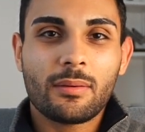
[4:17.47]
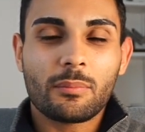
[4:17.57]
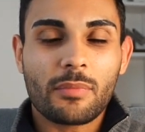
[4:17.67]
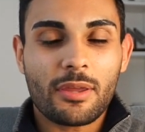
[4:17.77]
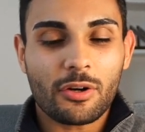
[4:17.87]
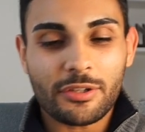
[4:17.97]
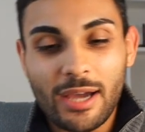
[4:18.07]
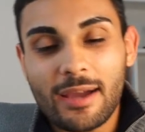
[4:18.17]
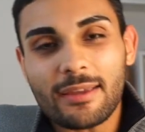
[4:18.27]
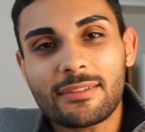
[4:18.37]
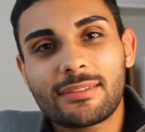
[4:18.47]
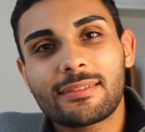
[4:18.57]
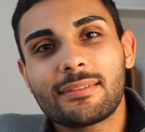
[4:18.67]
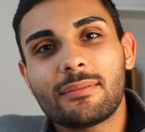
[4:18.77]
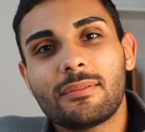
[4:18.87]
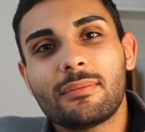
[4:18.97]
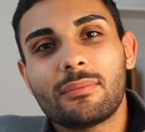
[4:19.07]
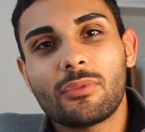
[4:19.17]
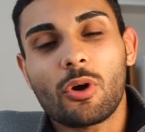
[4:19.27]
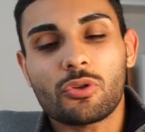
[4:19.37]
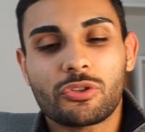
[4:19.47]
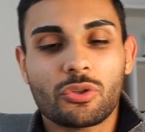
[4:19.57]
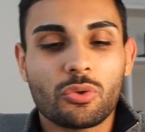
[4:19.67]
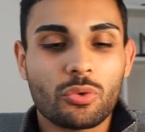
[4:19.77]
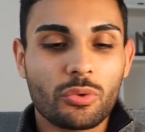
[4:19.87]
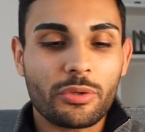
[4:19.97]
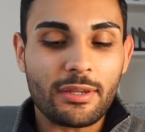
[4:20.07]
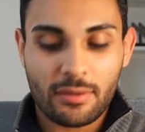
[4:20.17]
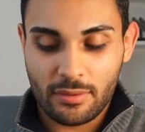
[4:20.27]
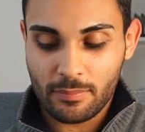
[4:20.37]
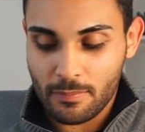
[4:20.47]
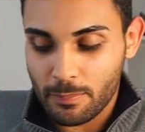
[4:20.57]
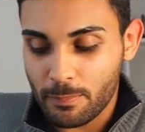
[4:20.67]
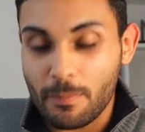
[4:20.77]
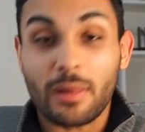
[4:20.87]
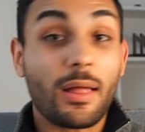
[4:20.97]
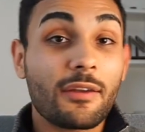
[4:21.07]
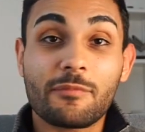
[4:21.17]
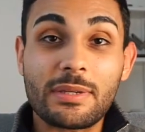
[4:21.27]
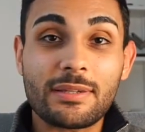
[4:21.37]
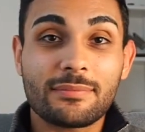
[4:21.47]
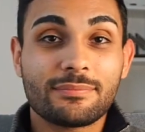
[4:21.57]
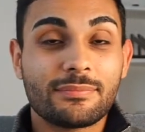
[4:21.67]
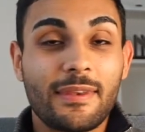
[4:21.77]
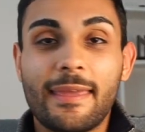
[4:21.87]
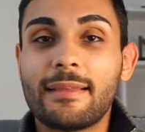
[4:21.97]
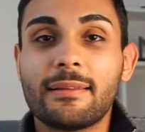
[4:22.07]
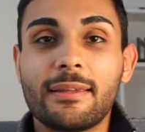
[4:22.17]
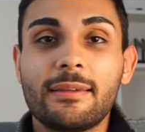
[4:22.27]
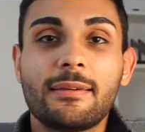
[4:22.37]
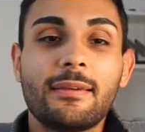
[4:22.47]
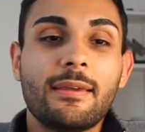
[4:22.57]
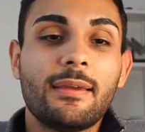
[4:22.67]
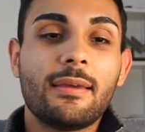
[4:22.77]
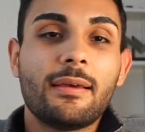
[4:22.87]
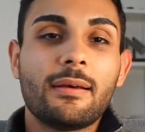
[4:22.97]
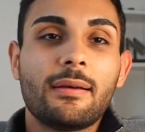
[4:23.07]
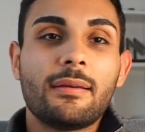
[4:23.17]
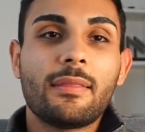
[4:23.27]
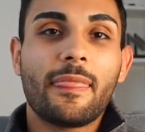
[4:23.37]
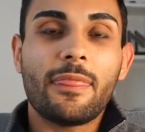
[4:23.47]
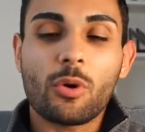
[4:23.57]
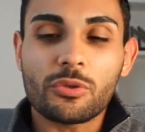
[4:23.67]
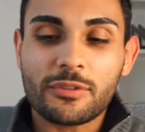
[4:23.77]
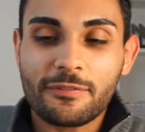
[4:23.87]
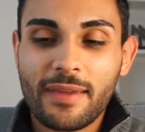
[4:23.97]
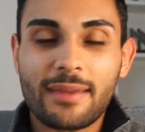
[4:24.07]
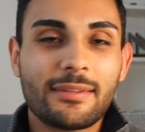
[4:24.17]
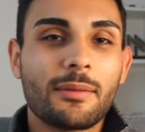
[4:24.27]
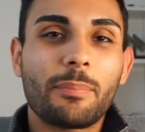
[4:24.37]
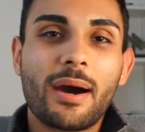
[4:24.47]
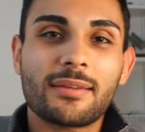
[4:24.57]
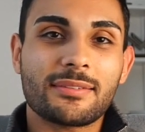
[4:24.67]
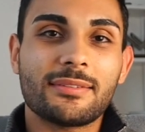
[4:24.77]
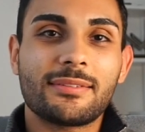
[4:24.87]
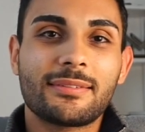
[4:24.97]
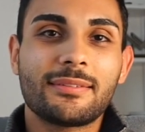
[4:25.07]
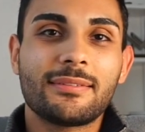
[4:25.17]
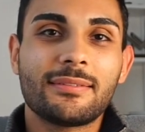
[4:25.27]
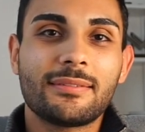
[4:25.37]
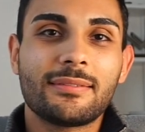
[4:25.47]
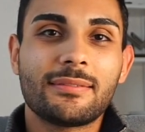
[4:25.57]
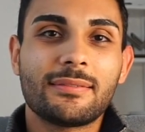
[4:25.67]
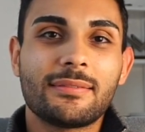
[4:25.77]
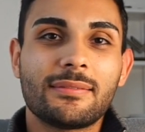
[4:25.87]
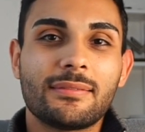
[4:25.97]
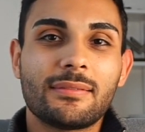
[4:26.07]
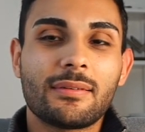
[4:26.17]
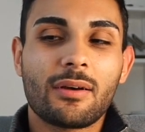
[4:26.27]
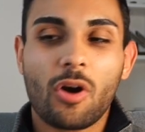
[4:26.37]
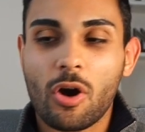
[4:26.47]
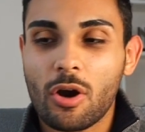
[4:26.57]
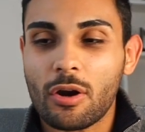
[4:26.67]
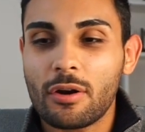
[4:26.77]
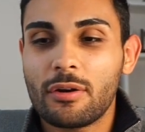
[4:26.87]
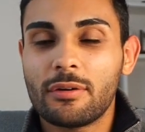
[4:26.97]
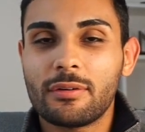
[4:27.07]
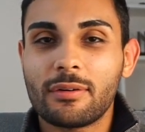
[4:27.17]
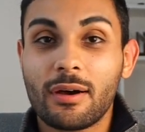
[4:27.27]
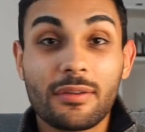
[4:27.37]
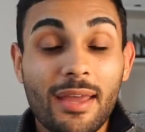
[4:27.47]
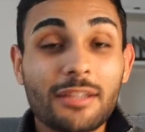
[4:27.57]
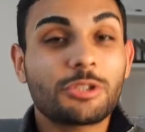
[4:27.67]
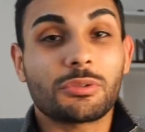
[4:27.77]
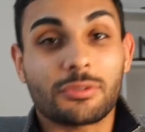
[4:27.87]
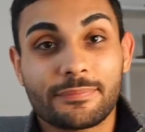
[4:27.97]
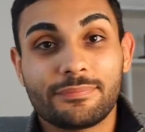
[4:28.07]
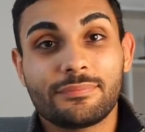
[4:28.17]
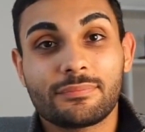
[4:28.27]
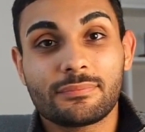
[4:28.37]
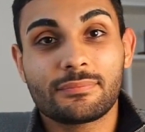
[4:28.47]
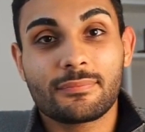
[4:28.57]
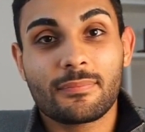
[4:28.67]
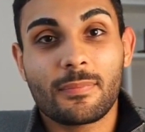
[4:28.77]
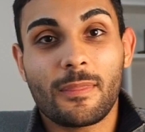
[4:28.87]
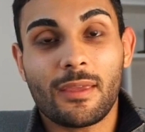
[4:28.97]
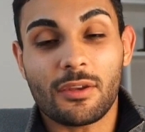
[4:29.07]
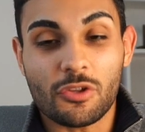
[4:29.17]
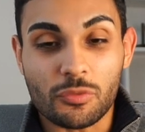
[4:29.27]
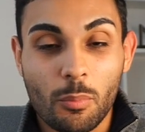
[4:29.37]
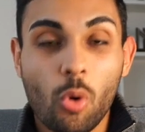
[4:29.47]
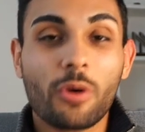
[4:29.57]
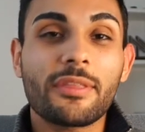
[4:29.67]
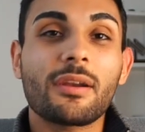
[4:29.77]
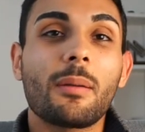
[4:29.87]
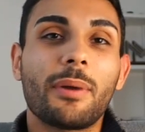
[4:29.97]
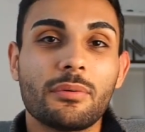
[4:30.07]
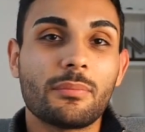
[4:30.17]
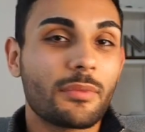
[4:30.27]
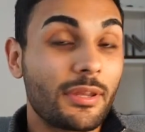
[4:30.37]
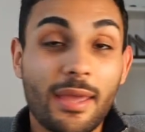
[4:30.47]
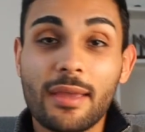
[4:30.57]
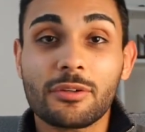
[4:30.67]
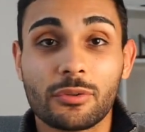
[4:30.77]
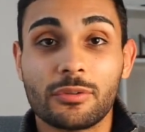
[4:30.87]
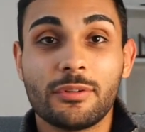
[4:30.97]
In our diets, those who eat a lot of meat daily, those fatty deposits are unnatural. It is more than our body can handle.